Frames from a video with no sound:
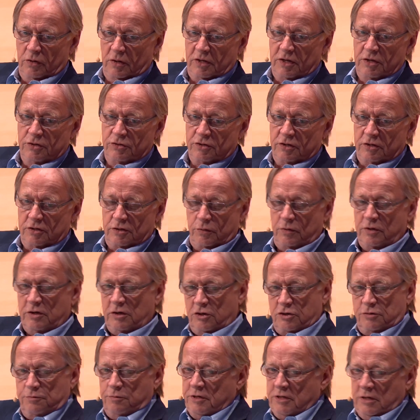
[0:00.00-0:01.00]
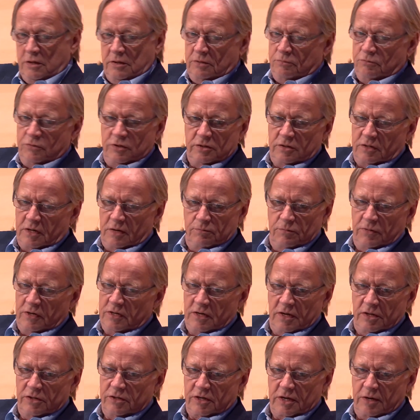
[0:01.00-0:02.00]
Hindi into English, but he didn't have
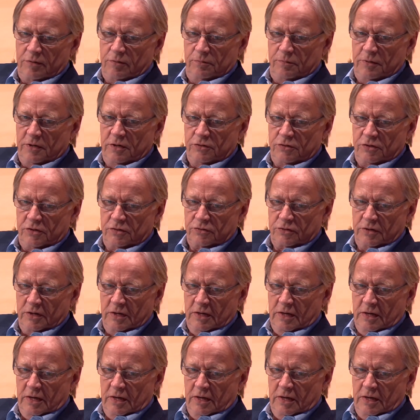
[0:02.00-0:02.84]
many other capabilities.